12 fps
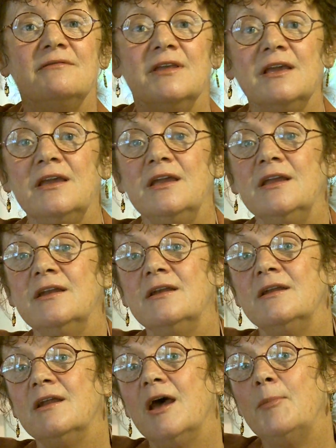
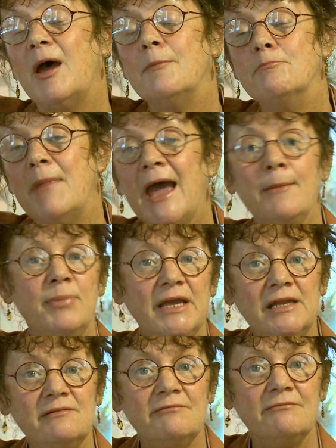thinking about
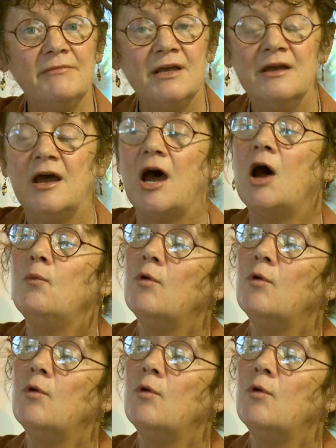mapping, a